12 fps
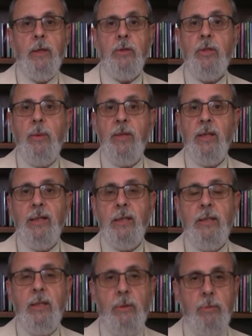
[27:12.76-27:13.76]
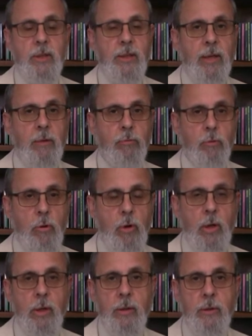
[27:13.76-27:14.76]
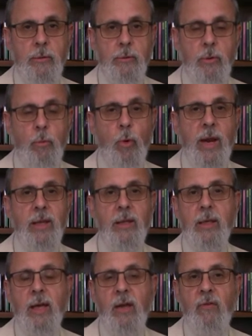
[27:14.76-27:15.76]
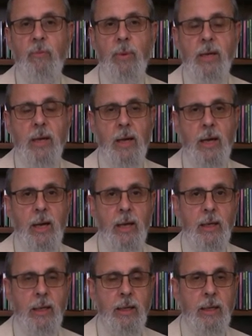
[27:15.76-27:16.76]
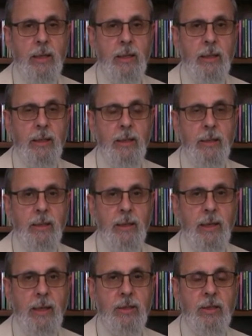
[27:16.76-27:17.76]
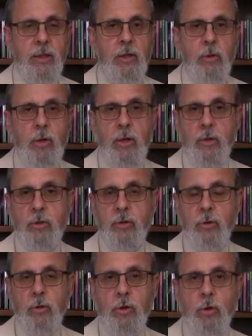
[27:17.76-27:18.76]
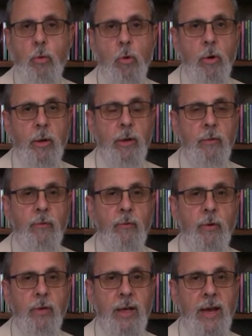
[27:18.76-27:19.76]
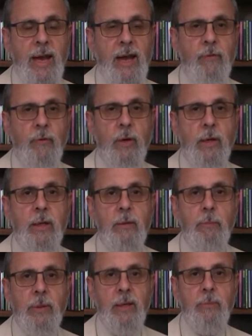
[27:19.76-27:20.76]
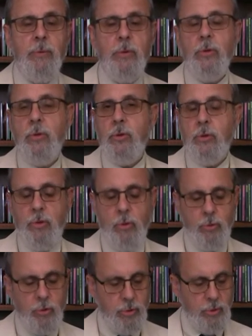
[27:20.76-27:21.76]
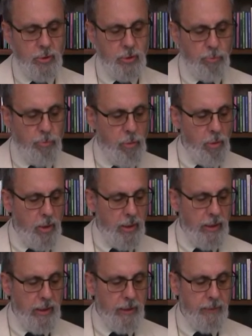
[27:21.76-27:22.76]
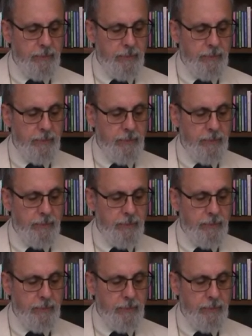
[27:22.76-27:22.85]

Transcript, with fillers: Now, something that seems dead wrong, the way the FBI executed a search warrant for the African People's Socialist Party.